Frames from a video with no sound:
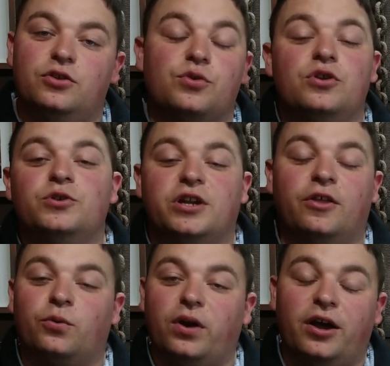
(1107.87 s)
you can use it
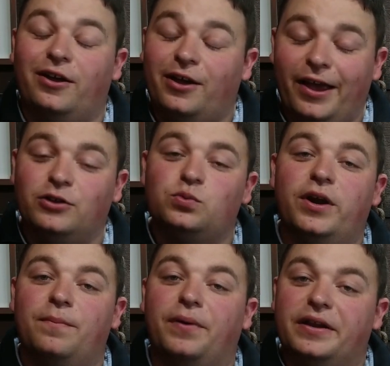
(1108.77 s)

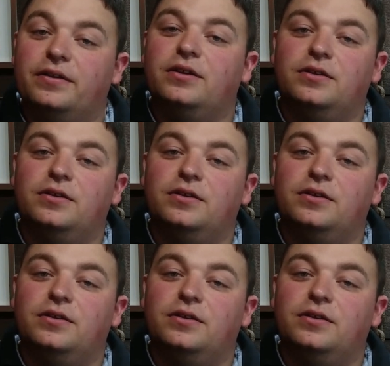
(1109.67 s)
elsewhere, but